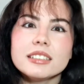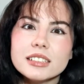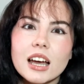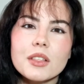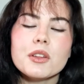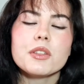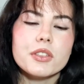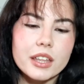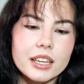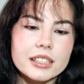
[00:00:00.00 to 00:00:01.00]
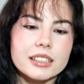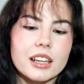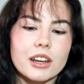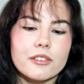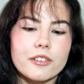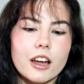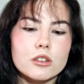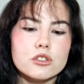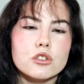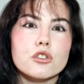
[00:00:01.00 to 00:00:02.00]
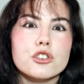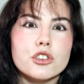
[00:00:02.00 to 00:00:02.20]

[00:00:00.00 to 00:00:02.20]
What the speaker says: Another thing that I found so